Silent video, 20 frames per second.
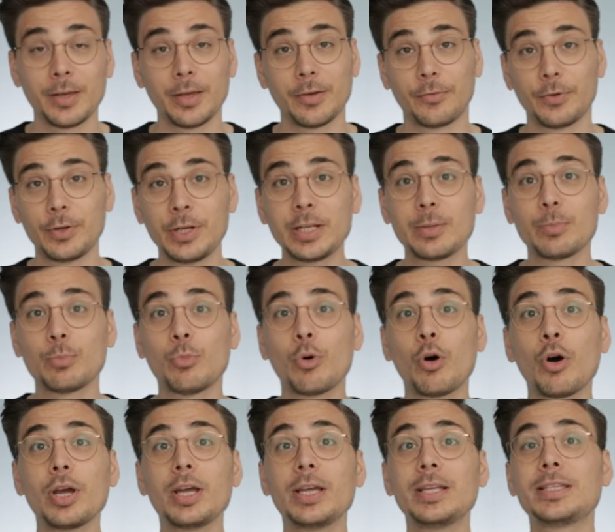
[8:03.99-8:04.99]
If you need
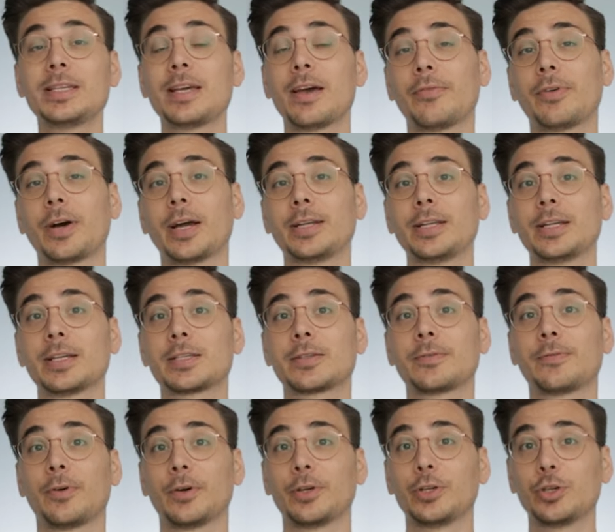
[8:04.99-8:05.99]
more E T F ideas
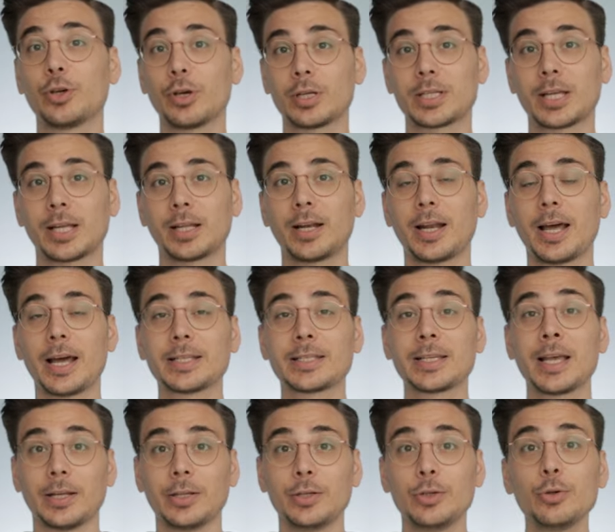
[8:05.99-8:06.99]
for your satellites,
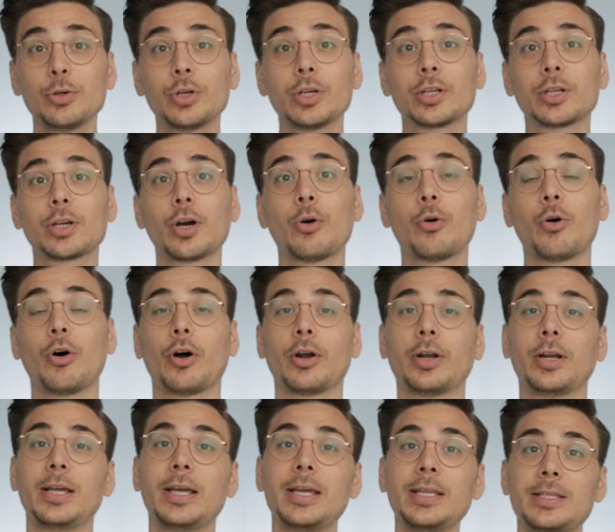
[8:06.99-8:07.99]
then you could go
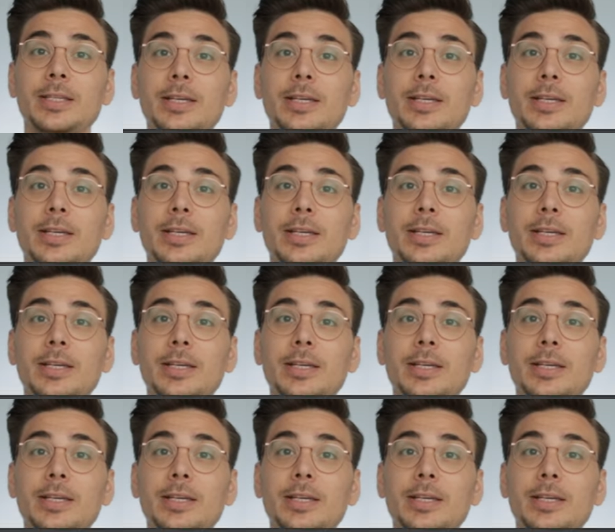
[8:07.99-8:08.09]
on E